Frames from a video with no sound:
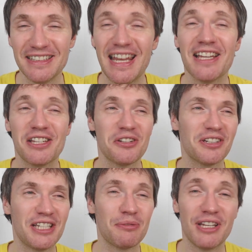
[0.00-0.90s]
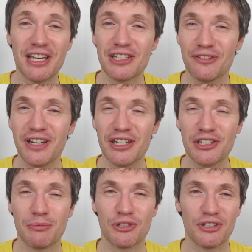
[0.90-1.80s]
yes, yeah, so Scotty as well, yes. Yeah, so thank
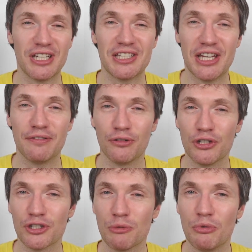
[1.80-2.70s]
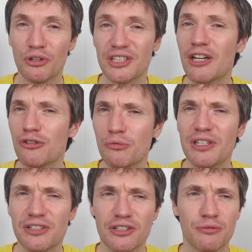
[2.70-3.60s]
you so much, Scotty, as I say, for all your support. And Andrew
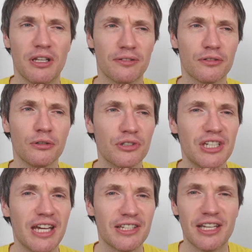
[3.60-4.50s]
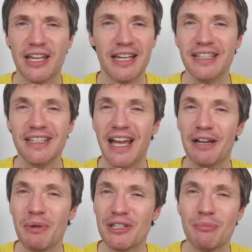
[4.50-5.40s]
Winton as well, of course, yes.
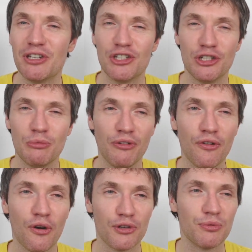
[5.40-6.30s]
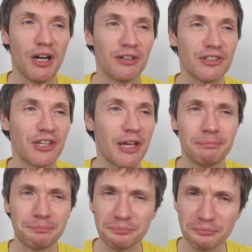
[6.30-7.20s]
I meant to mention you before as well, because
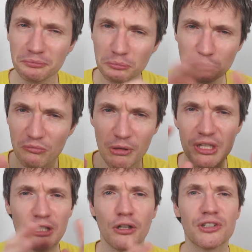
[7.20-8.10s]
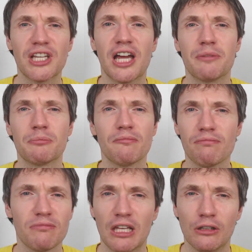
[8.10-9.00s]
you've been a long time
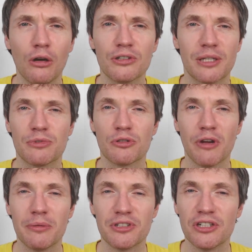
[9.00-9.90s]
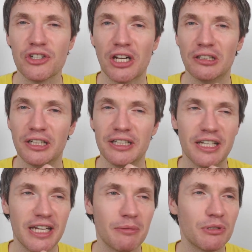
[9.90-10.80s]
subscriber to the channel,
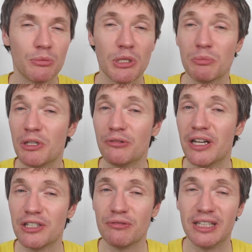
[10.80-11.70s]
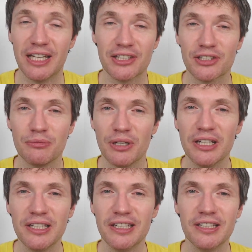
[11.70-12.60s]
and yeah, it's been great. It really has
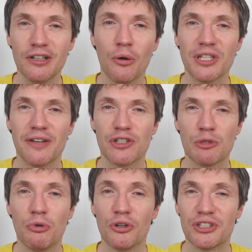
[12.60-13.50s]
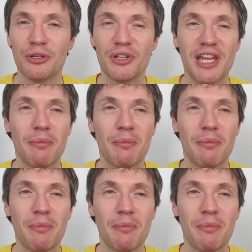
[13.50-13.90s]
to always have your support and always